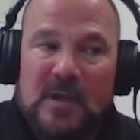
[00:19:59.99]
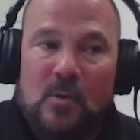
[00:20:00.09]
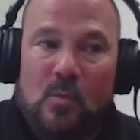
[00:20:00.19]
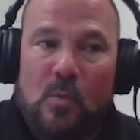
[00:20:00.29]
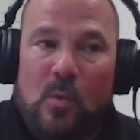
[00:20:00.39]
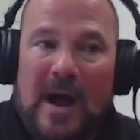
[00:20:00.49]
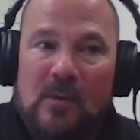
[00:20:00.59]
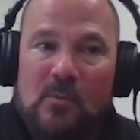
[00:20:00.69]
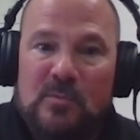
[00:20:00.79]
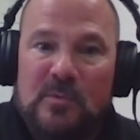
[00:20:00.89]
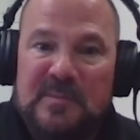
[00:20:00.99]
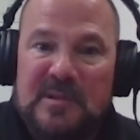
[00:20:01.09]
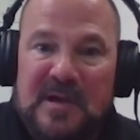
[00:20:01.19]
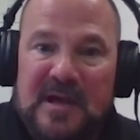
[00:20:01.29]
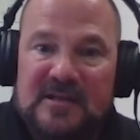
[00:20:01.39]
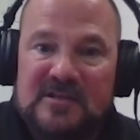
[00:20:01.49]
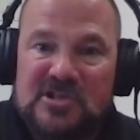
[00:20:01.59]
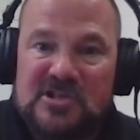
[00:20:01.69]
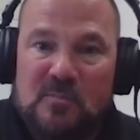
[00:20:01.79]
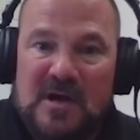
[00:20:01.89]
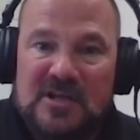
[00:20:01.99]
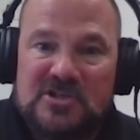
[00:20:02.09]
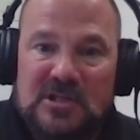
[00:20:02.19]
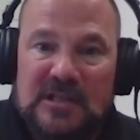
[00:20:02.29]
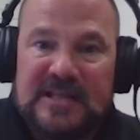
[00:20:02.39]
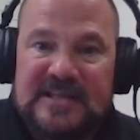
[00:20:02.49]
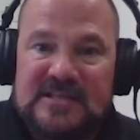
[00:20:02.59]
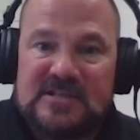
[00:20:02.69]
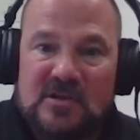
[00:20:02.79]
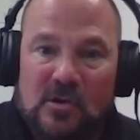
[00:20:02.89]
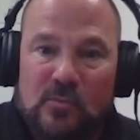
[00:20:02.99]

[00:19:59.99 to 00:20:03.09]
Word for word: why would we be paying so much lease or